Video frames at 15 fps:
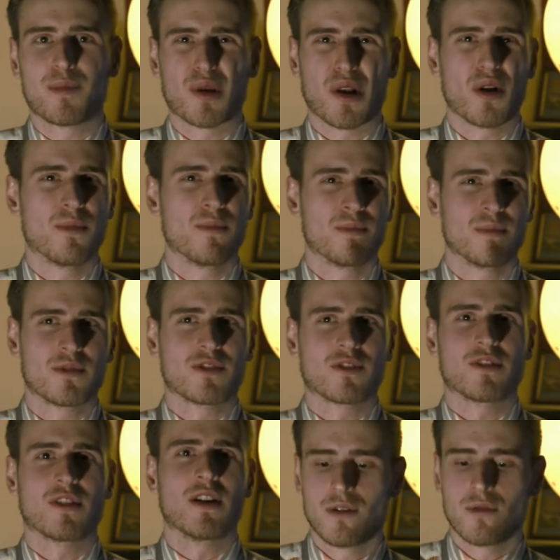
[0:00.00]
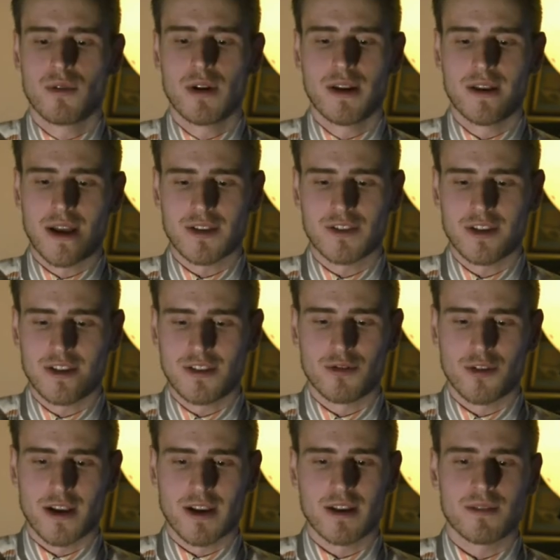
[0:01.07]
plums, really nice, easy
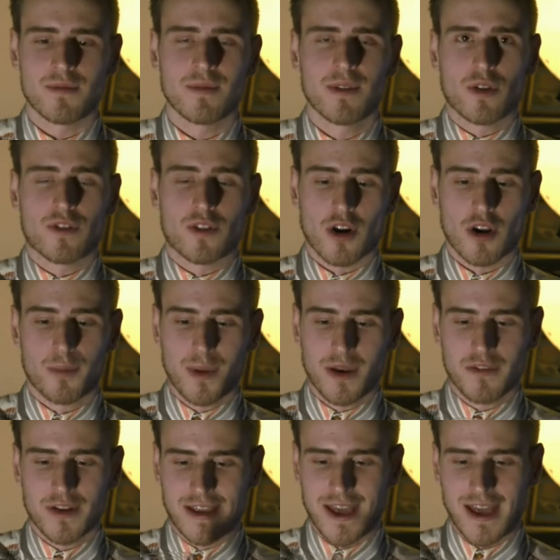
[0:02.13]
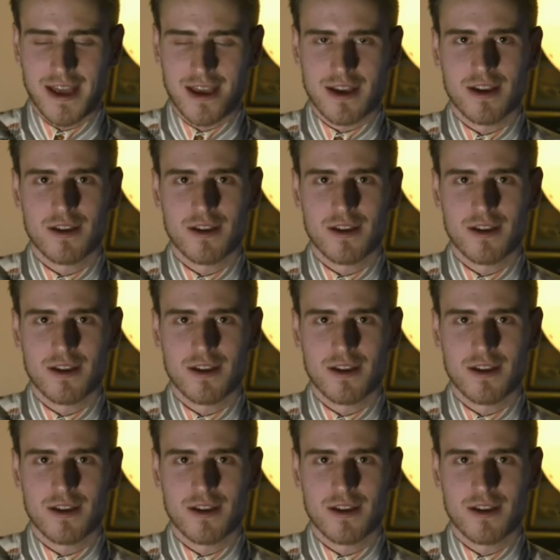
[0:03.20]
drinking. It's got a bit of a kick